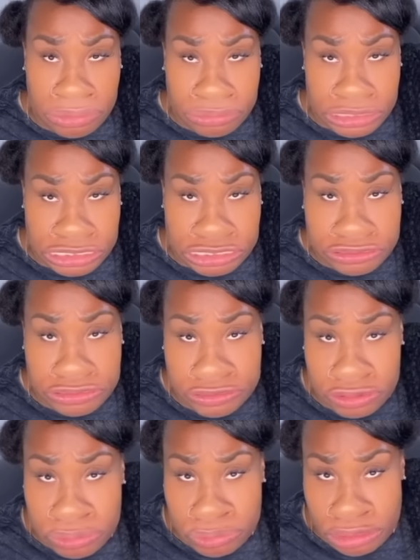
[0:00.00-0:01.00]
I wish it
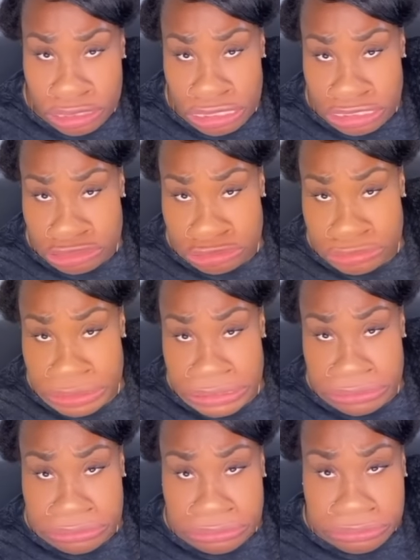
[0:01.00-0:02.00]
was for
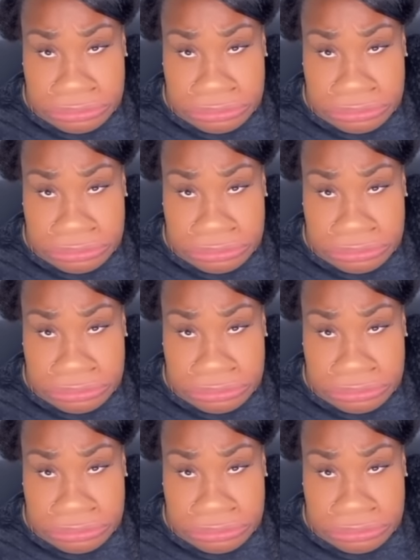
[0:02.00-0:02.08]
100.